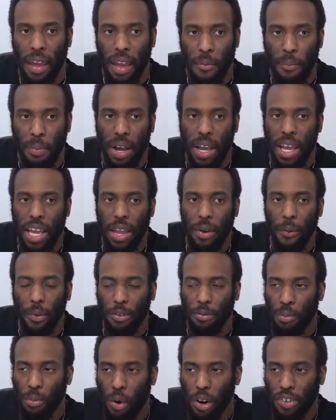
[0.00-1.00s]
but it
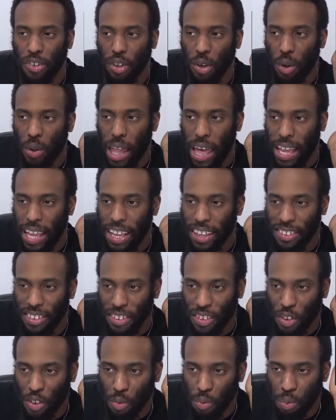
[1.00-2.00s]
was more so like his
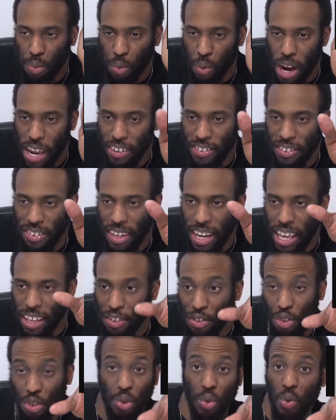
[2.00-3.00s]
expression
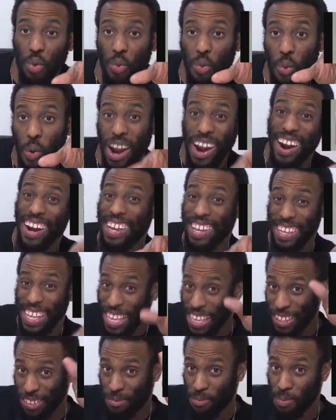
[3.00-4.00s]
as to where
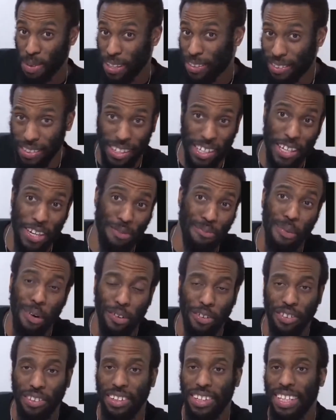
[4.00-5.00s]
he is mentally and
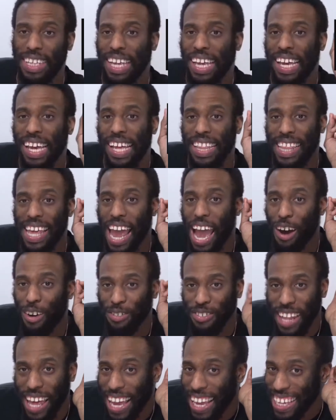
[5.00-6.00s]
emotionally that I
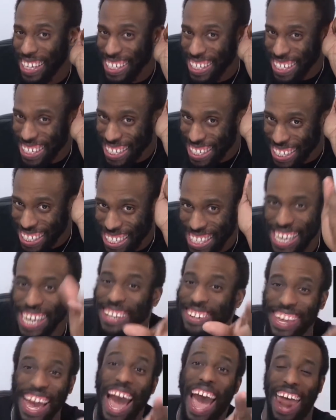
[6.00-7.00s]
was like,
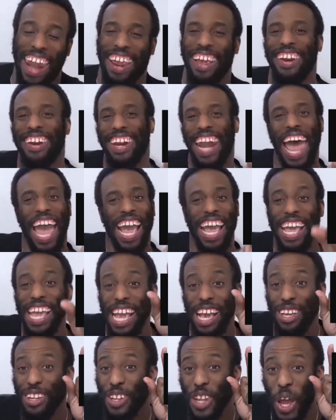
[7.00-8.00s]
he's got it. Like
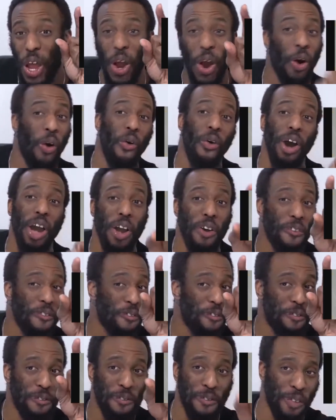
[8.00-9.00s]
he is going
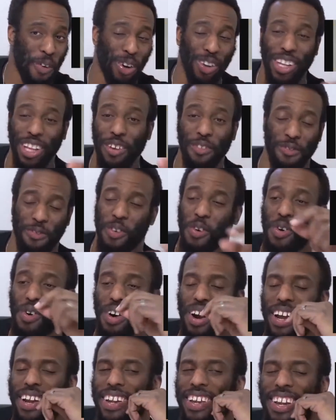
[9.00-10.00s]
fully
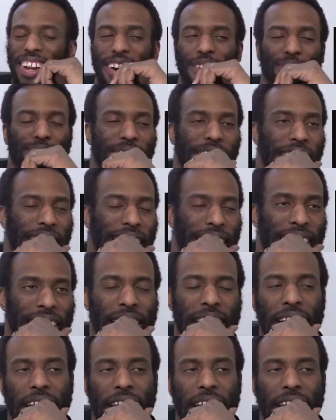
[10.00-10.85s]
for it. You know what I'm saying?